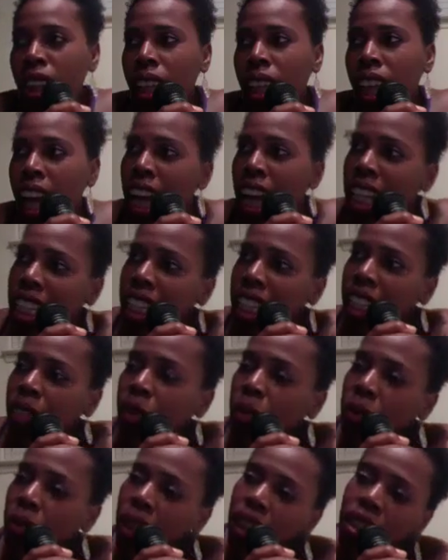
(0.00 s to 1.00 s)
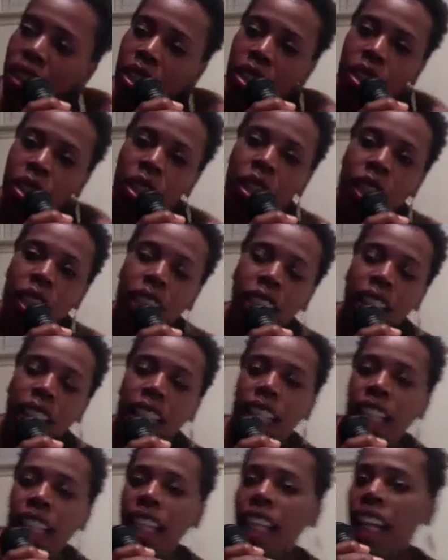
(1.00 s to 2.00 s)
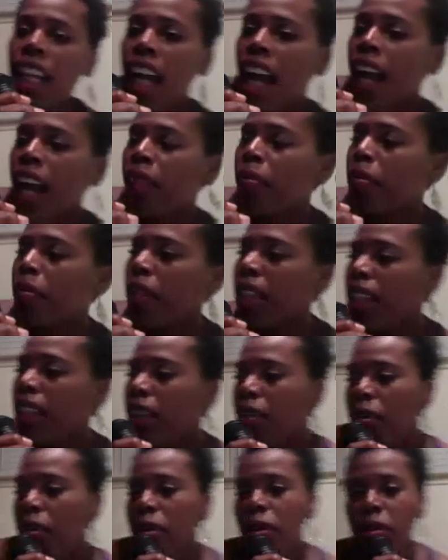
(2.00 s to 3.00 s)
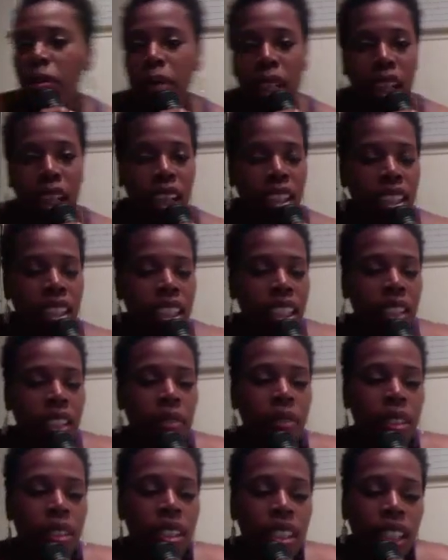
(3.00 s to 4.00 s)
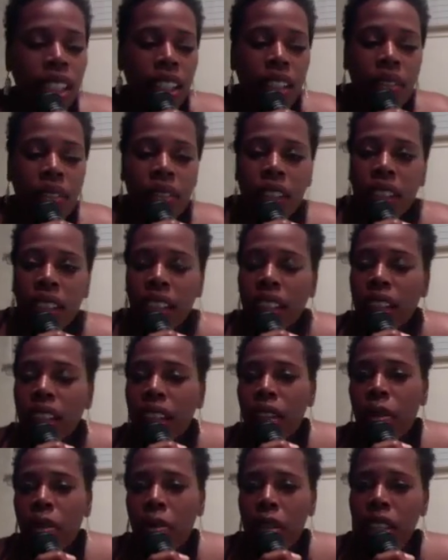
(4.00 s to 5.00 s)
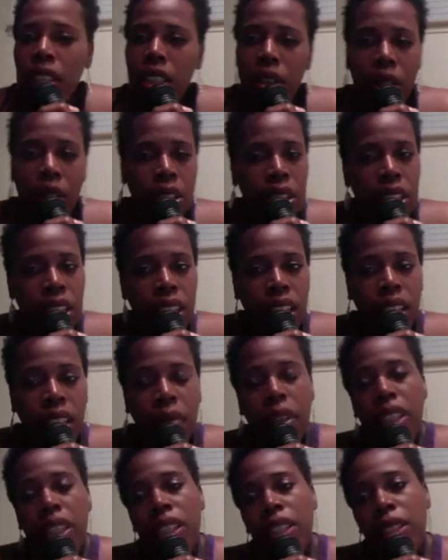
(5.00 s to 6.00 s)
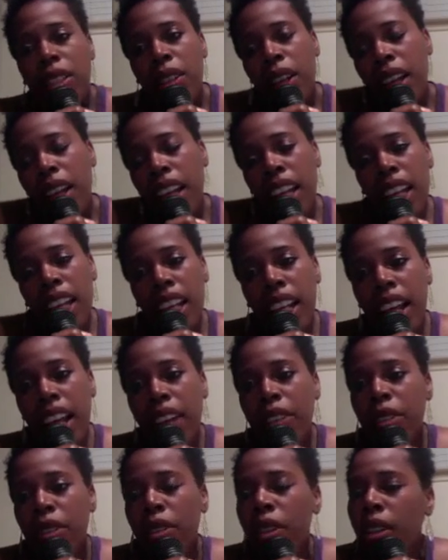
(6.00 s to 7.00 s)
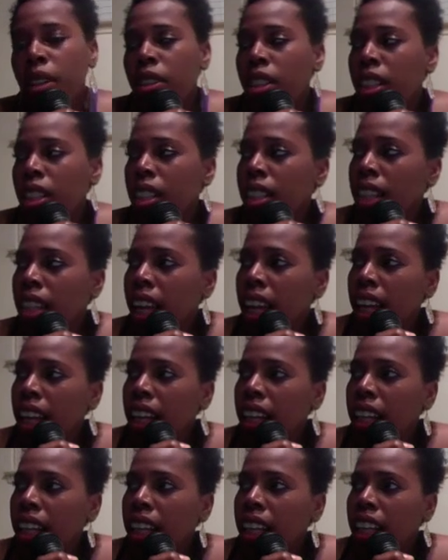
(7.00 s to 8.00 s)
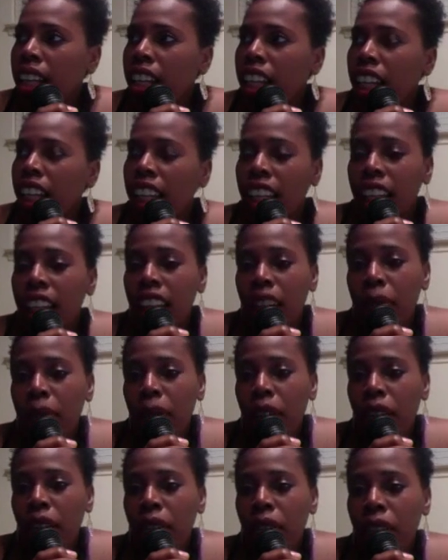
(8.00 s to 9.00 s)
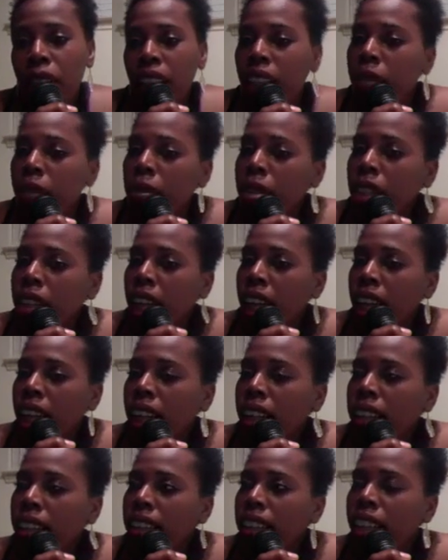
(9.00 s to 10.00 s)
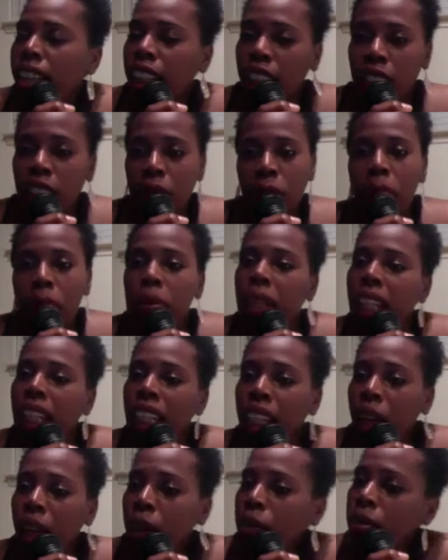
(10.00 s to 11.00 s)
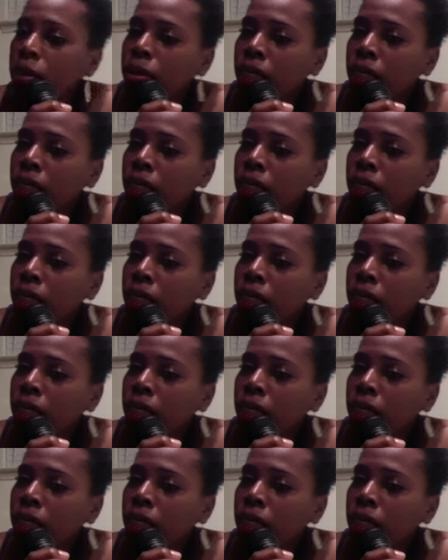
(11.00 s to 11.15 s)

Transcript: I sent him a picture and I meet him and all this different stuff. And we start chilling. We just start hanging out. Just like he can come over and he was like a human pillow.